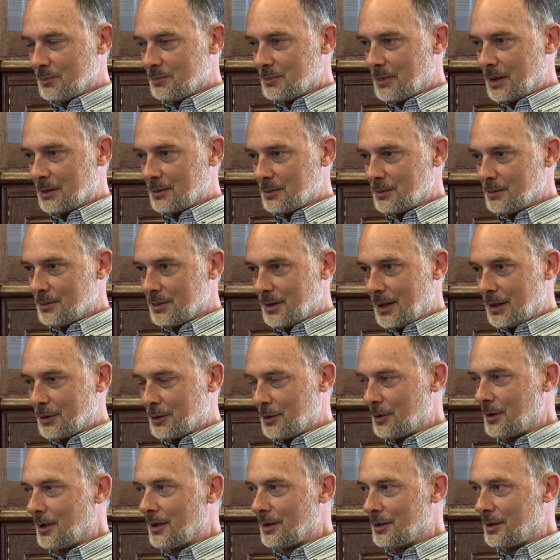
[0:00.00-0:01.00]
like, I
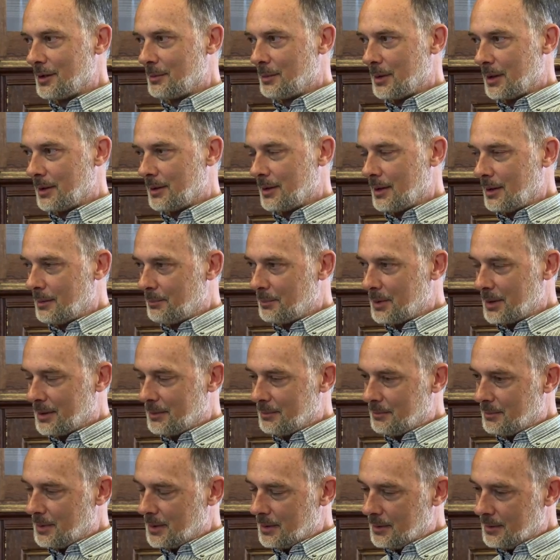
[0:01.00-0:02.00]
could argue about that,
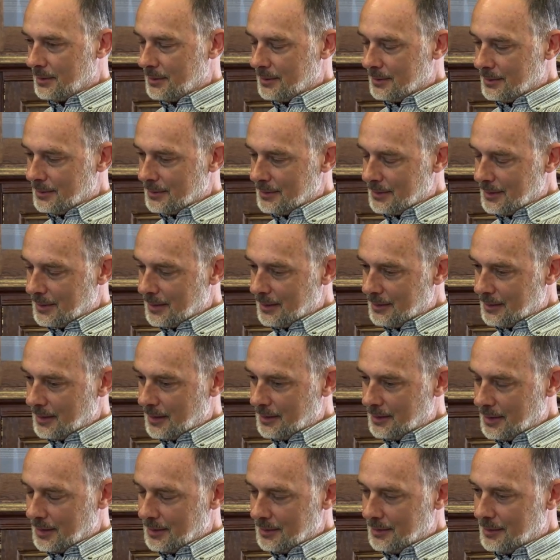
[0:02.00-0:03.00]
but, but I,
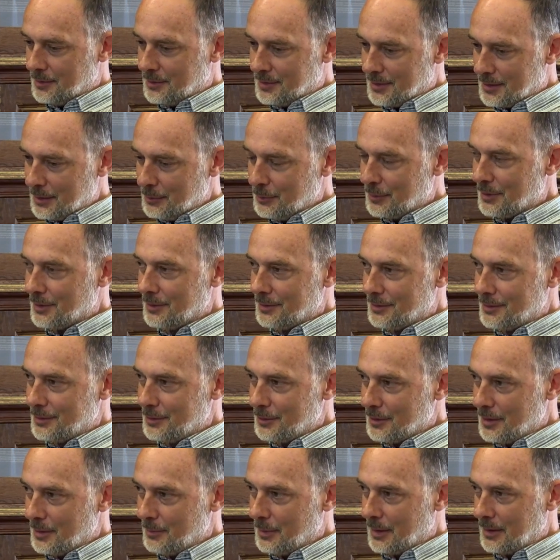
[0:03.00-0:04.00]
I think you're still
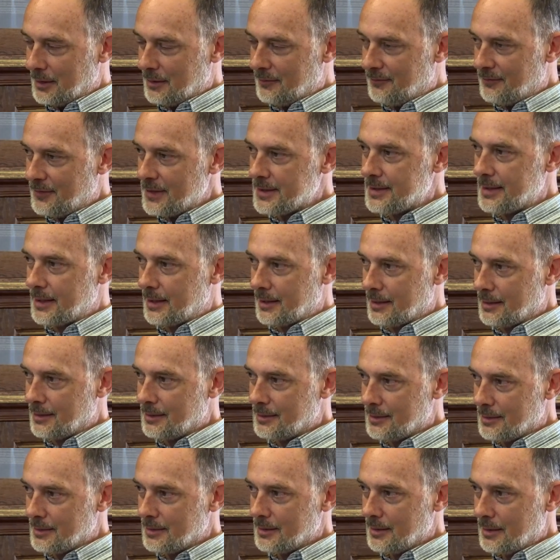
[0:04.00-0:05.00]
talking about the
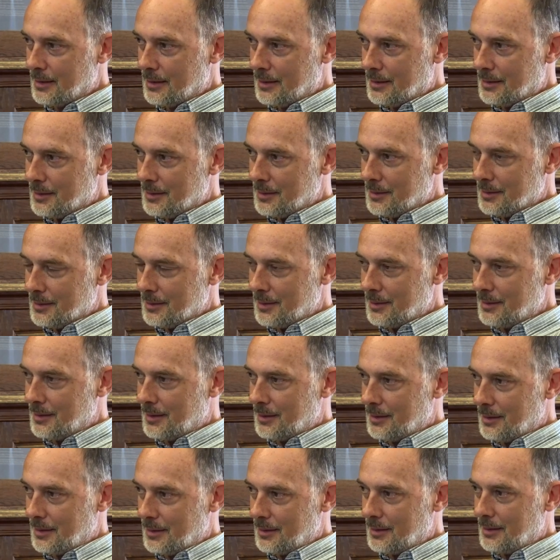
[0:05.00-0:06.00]
physics. And
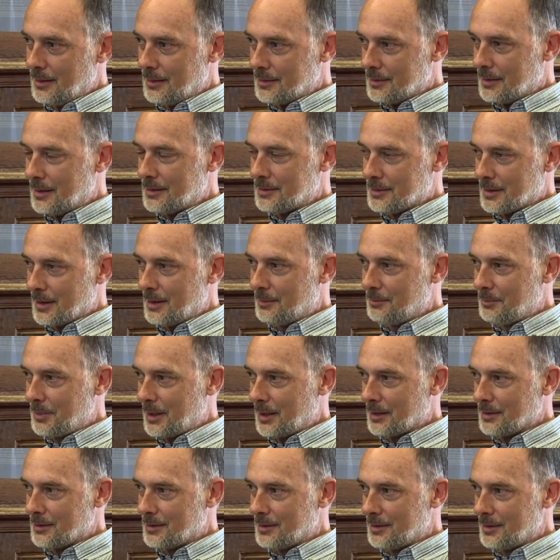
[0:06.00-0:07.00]
uh, let's come
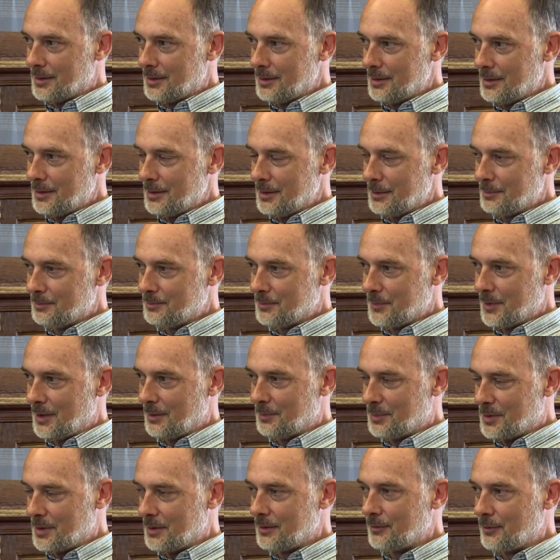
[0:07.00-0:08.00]
back to the, um, the
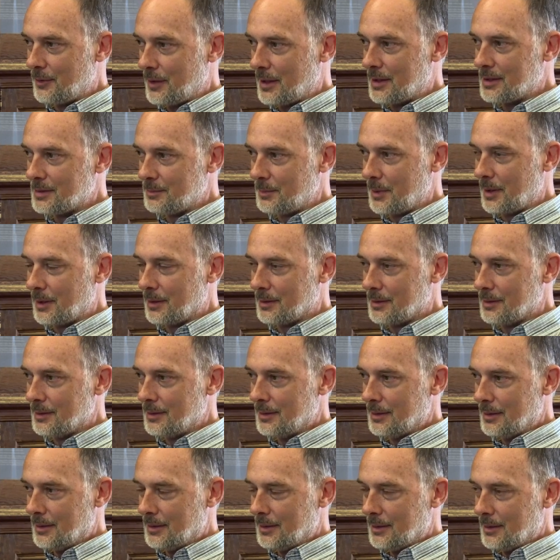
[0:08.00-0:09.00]
observer aspect,
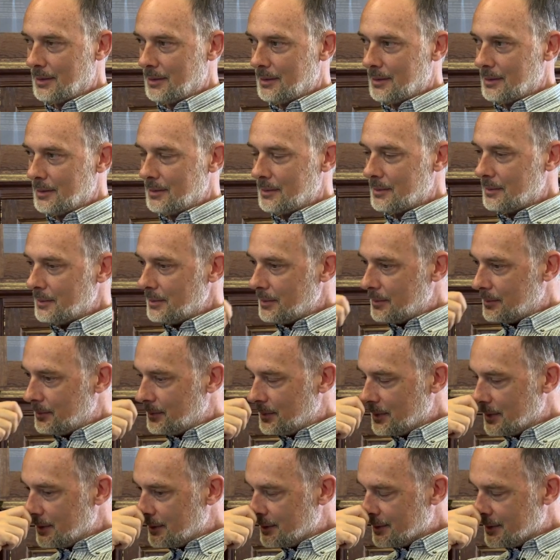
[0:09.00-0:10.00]
mm-hmm. you know,
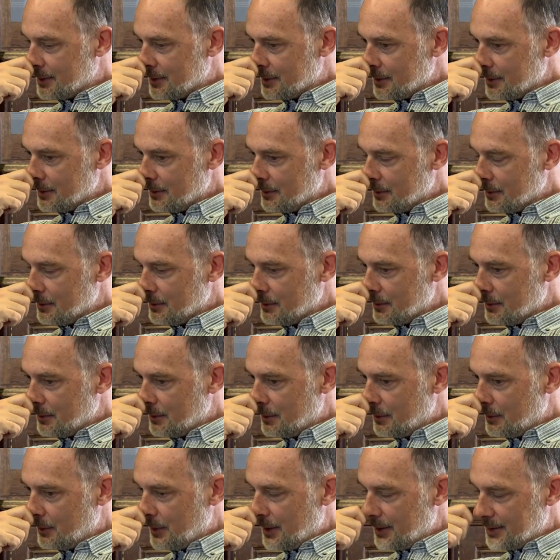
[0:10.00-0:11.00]
because
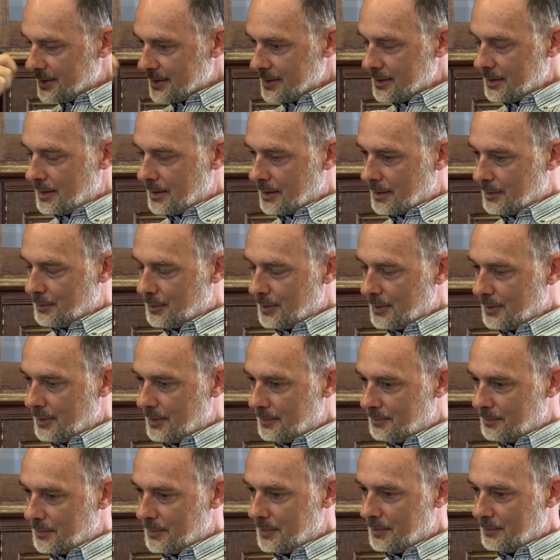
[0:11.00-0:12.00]
we're stuck with
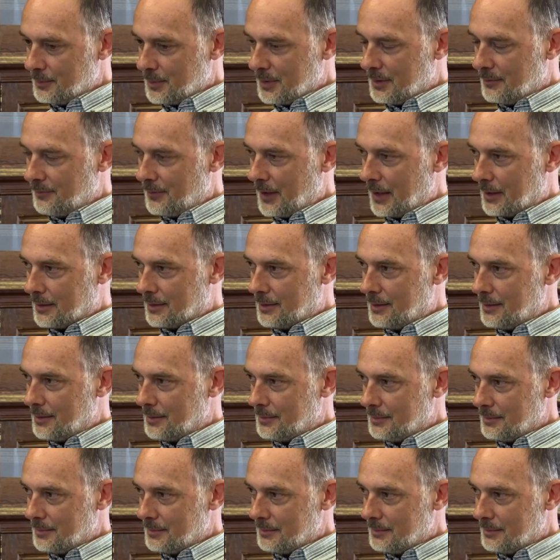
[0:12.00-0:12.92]
the, with the fact that